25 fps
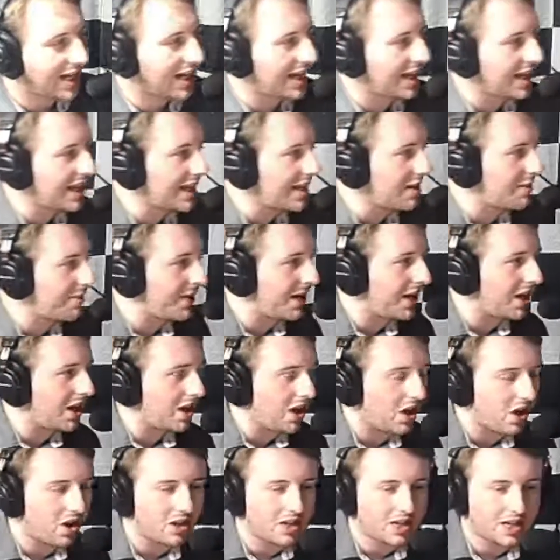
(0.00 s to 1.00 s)
a little bit
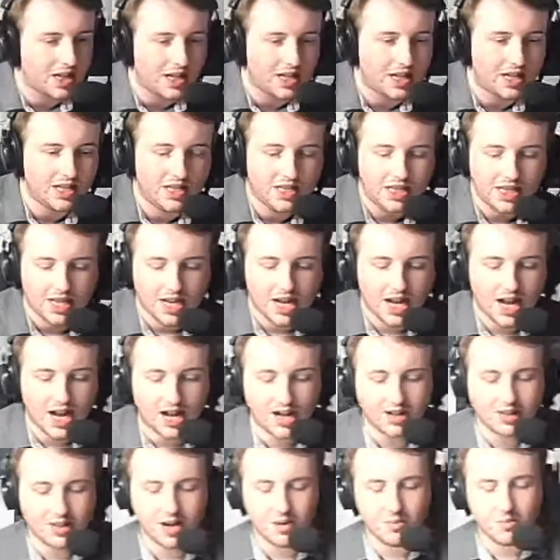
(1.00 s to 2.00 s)
longer
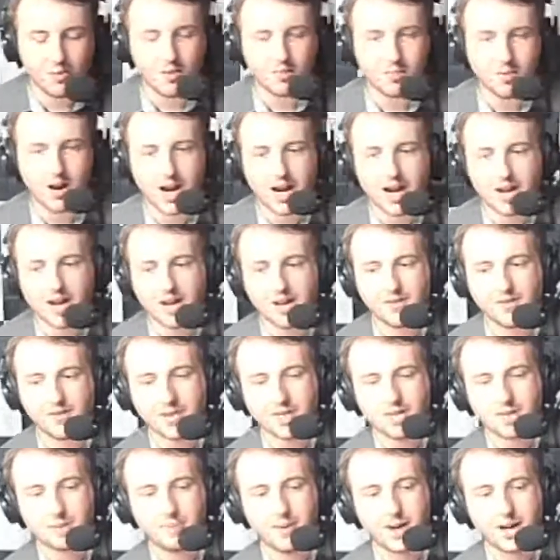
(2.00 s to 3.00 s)
than we might have
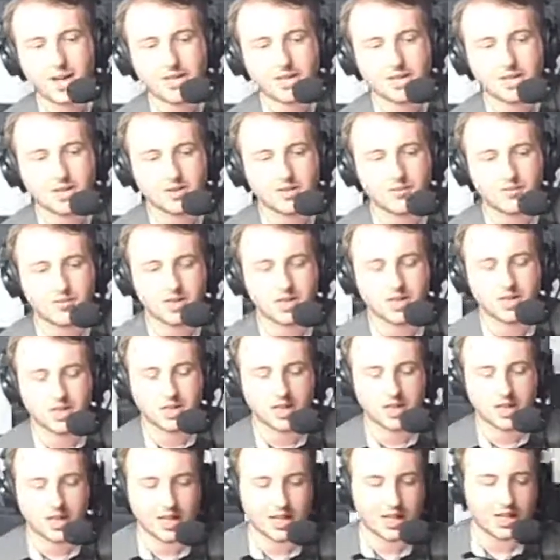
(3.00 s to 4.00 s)
expected
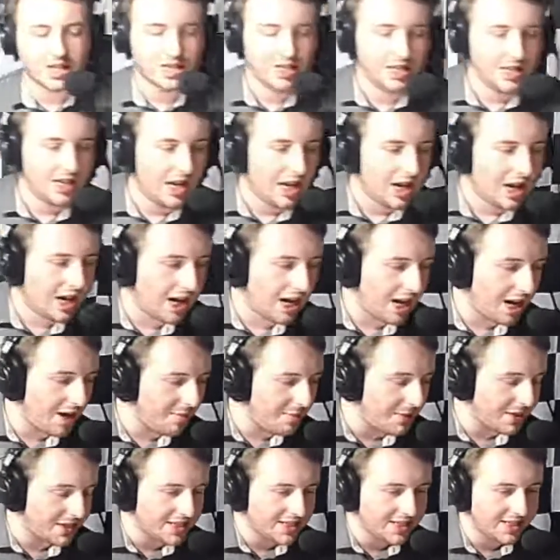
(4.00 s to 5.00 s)
originally.
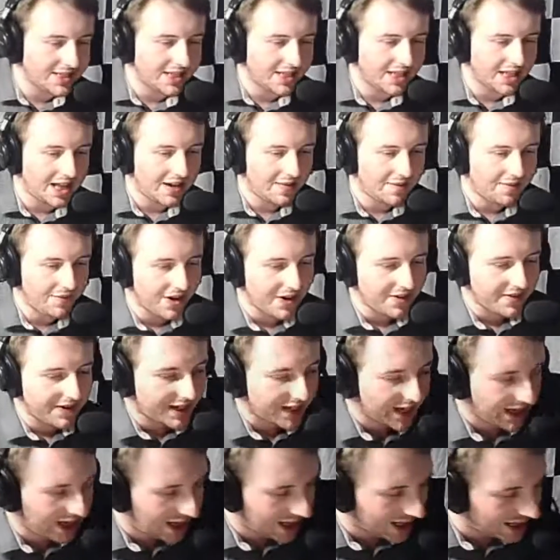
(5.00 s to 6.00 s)
But still, I'm very
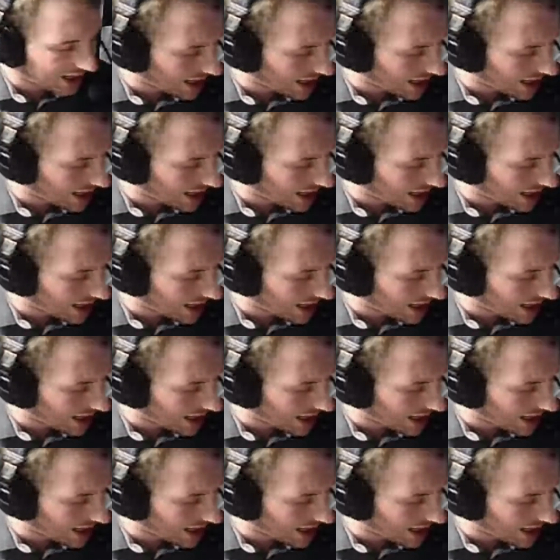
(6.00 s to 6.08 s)
glad